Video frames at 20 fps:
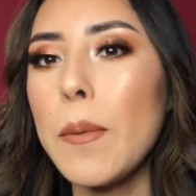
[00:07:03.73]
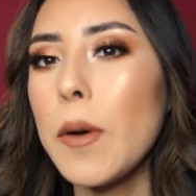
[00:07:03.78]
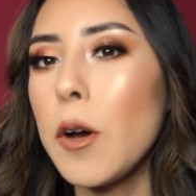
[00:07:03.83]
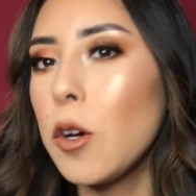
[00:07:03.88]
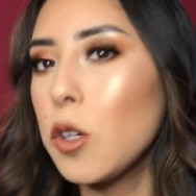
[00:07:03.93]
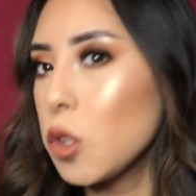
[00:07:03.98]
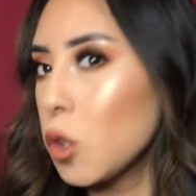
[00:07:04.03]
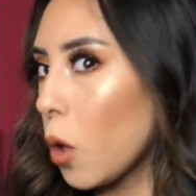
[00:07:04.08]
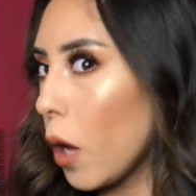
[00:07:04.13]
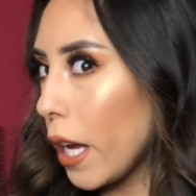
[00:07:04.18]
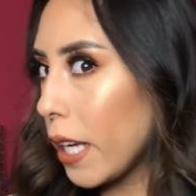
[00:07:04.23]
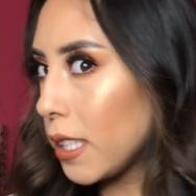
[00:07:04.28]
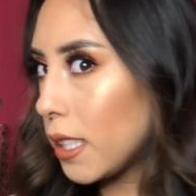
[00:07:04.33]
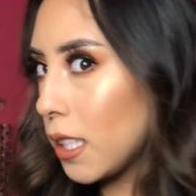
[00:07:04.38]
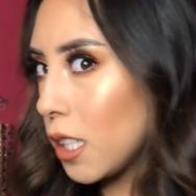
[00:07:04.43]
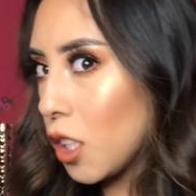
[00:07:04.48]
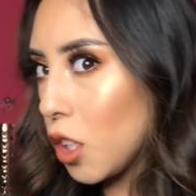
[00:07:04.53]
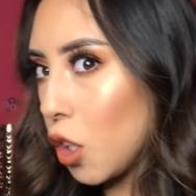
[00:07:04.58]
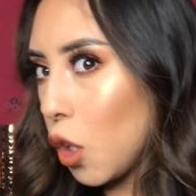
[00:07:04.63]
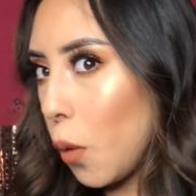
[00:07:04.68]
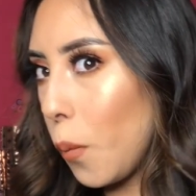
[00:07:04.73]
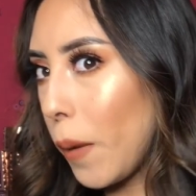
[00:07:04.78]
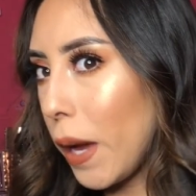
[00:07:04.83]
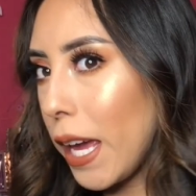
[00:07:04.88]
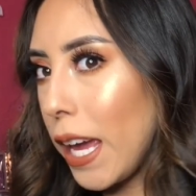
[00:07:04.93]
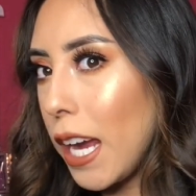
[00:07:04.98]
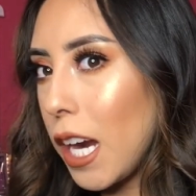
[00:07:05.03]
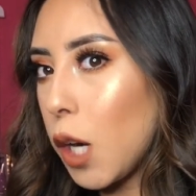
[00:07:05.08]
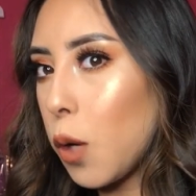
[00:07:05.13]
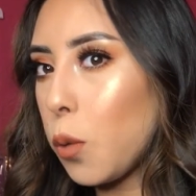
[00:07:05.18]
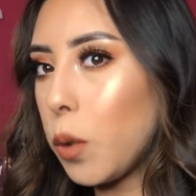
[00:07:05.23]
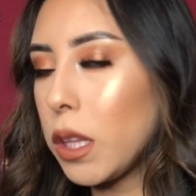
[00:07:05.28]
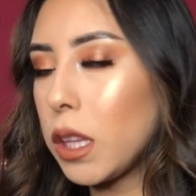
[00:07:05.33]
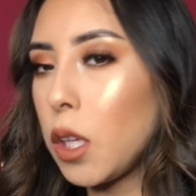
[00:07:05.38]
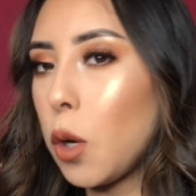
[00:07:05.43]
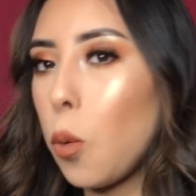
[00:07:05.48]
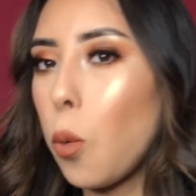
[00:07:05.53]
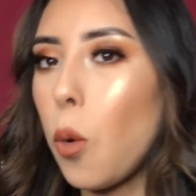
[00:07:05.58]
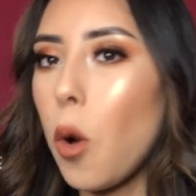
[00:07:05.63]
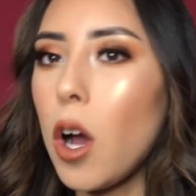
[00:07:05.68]
Also, I did curl my hair with
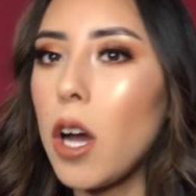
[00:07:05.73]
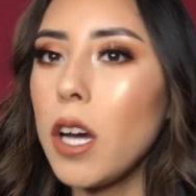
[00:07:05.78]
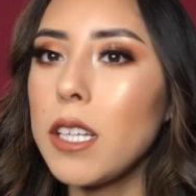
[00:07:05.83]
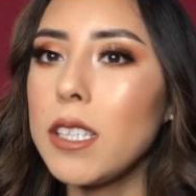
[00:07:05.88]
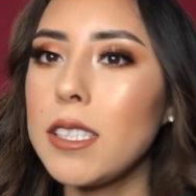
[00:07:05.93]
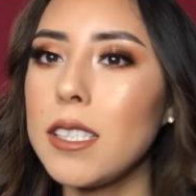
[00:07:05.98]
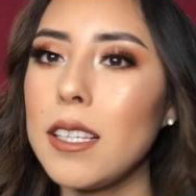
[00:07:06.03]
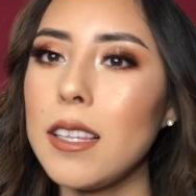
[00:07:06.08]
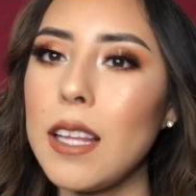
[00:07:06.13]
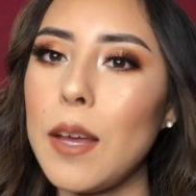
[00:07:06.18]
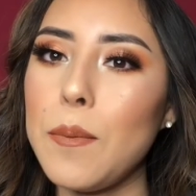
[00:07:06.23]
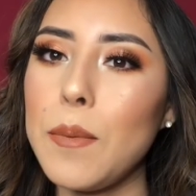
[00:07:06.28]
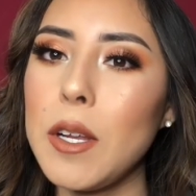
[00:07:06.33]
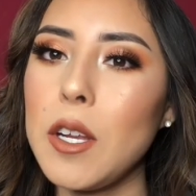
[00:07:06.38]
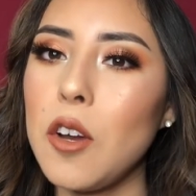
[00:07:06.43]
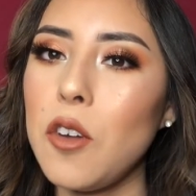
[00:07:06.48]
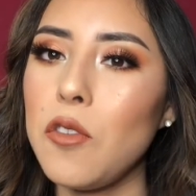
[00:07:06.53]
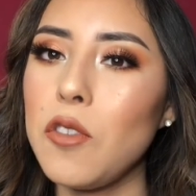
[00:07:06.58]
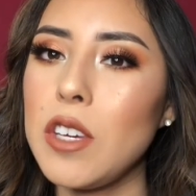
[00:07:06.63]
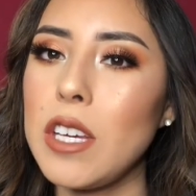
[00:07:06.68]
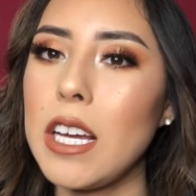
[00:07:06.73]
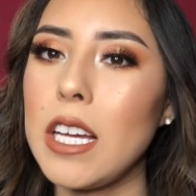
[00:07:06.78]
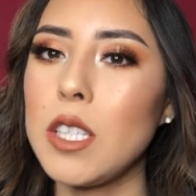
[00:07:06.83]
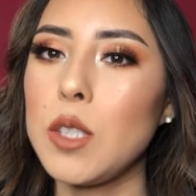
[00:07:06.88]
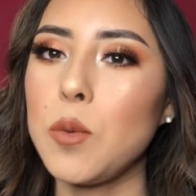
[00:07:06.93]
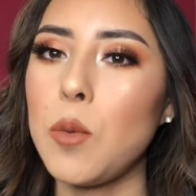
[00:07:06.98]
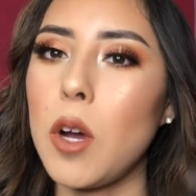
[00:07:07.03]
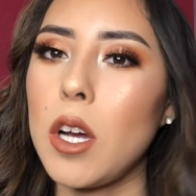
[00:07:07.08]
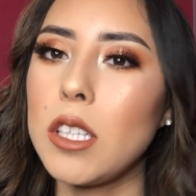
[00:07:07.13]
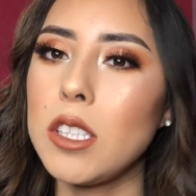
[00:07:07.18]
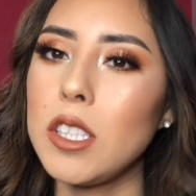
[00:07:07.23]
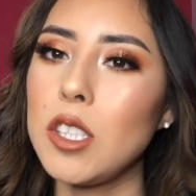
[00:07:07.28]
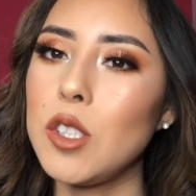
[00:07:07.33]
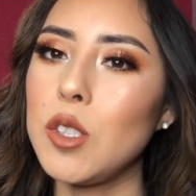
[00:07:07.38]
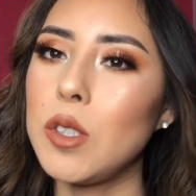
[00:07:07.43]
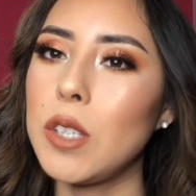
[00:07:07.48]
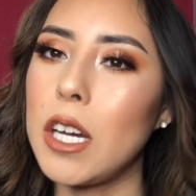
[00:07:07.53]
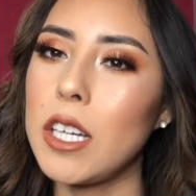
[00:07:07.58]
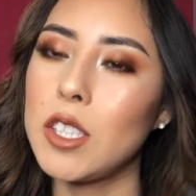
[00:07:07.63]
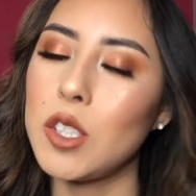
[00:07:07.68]
the wand. Let me know if you guys want
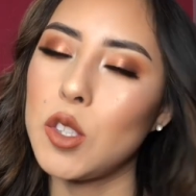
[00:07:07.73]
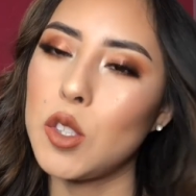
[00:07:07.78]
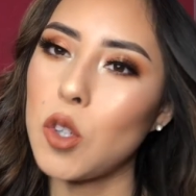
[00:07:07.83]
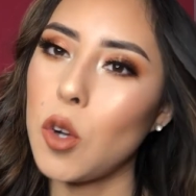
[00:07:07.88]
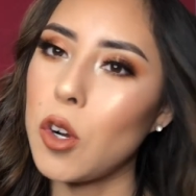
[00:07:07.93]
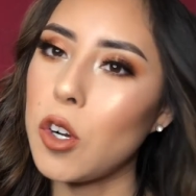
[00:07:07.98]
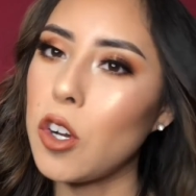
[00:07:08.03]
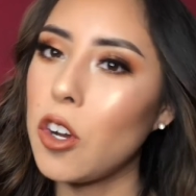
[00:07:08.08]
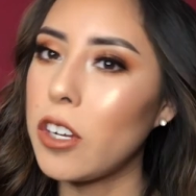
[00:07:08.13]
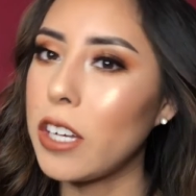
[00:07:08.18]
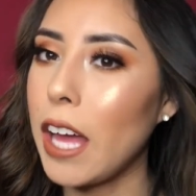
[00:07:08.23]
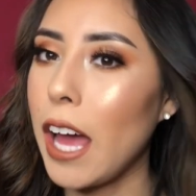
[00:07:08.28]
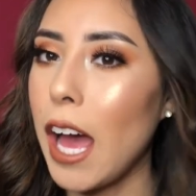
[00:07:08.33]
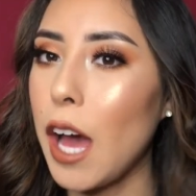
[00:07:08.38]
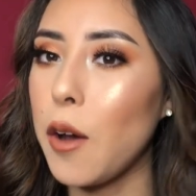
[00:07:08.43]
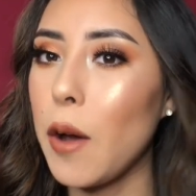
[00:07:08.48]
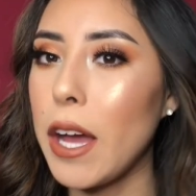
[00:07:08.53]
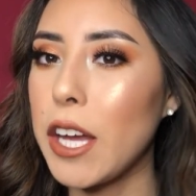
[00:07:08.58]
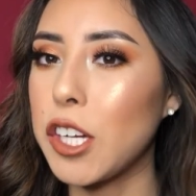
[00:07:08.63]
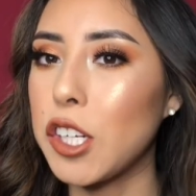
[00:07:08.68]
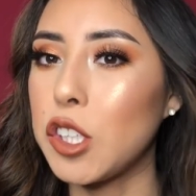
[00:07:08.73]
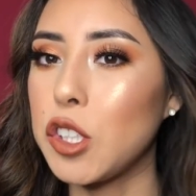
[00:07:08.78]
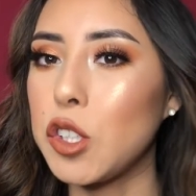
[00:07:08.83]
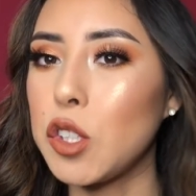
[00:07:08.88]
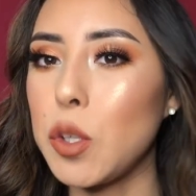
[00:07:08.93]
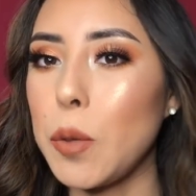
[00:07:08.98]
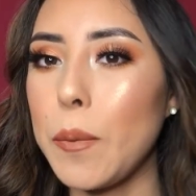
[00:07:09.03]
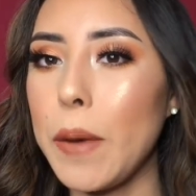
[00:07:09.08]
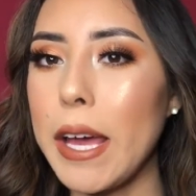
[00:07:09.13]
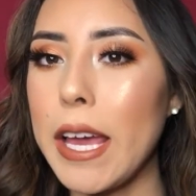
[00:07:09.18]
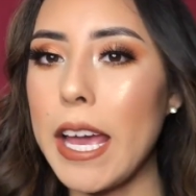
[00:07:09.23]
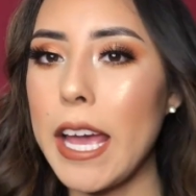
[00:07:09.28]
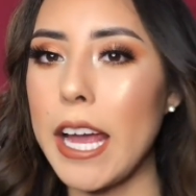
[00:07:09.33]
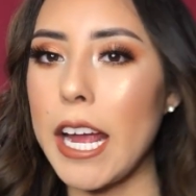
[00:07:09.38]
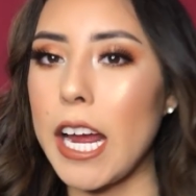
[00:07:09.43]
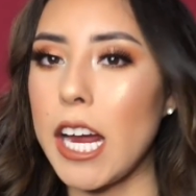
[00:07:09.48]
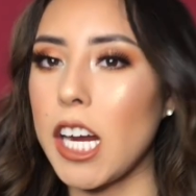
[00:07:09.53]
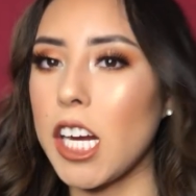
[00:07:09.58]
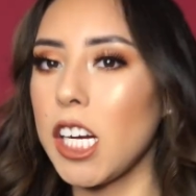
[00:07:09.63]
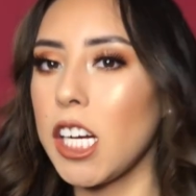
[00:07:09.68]
a tutorial on how I curled my
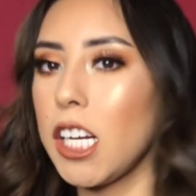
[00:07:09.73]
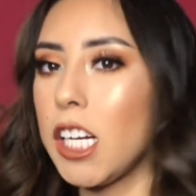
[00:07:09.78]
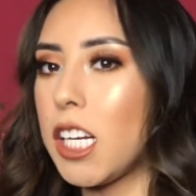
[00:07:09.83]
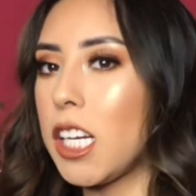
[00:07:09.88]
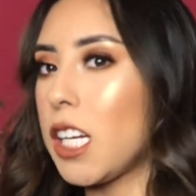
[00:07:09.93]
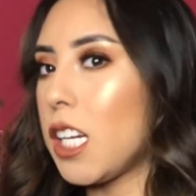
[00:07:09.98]
hair.